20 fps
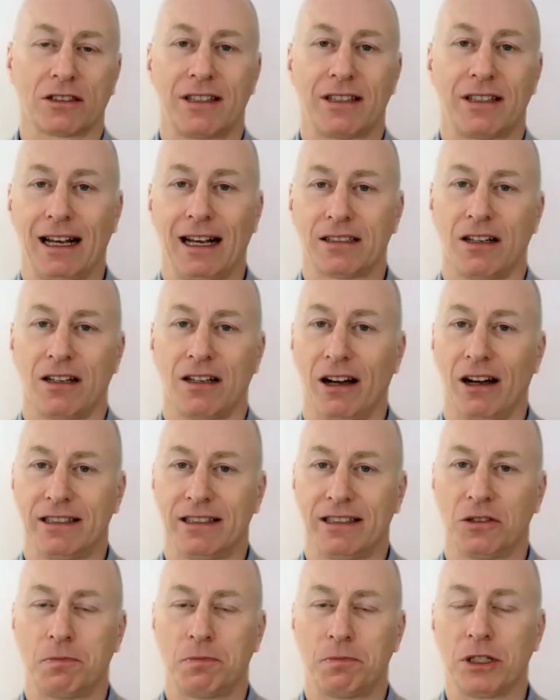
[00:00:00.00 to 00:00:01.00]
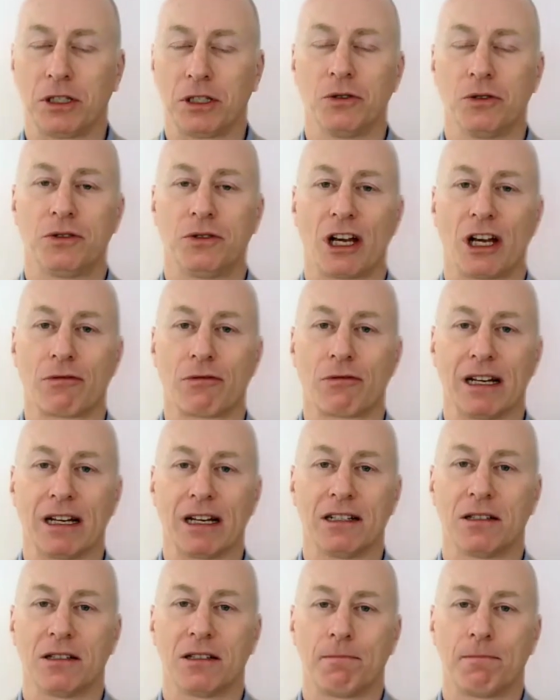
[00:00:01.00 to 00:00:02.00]
That's ideal, but you generally
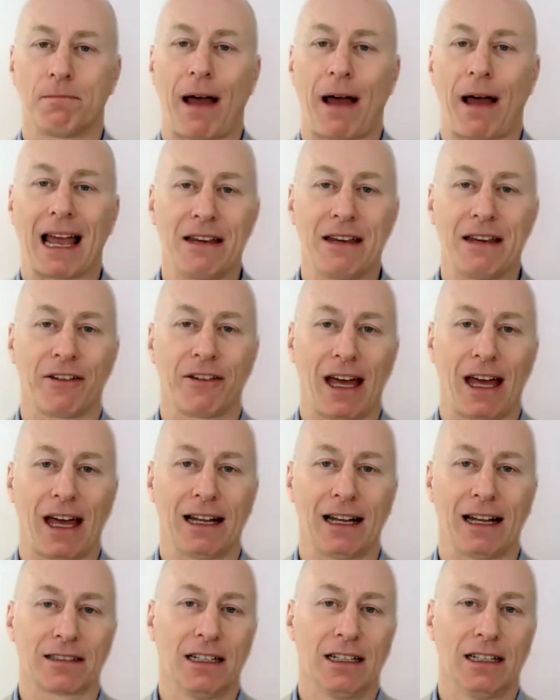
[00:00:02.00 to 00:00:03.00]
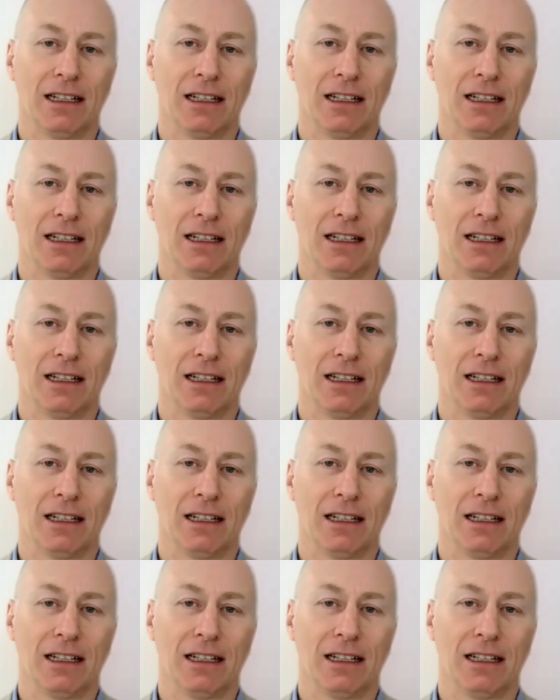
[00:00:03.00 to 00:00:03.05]
need to pay for that,